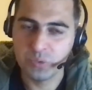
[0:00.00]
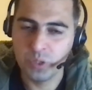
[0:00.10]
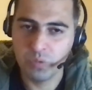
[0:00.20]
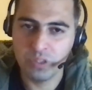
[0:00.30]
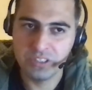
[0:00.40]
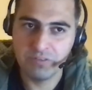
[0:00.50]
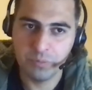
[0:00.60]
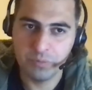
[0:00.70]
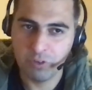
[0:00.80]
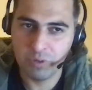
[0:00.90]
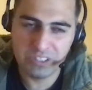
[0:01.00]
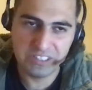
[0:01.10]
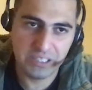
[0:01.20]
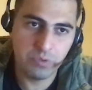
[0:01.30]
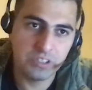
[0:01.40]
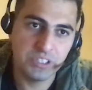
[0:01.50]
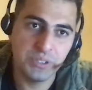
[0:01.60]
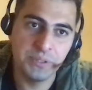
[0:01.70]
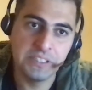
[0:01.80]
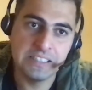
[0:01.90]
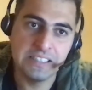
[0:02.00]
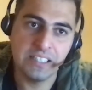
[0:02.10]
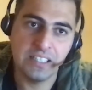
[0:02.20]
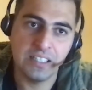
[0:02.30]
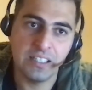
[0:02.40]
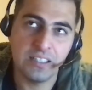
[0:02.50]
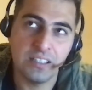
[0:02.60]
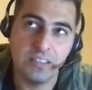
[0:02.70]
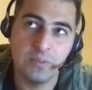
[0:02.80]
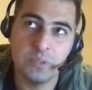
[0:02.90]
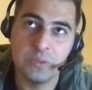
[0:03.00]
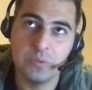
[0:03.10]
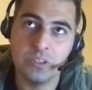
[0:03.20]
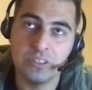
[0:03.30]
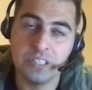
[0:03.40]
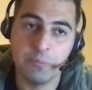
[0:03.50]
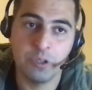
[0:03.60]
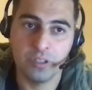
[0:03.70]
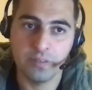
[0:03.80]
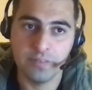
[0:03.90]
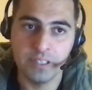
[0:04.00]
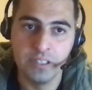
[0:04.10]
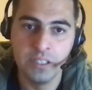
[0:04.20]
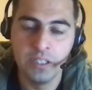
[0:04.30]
One was network security, and the other one was cryptography.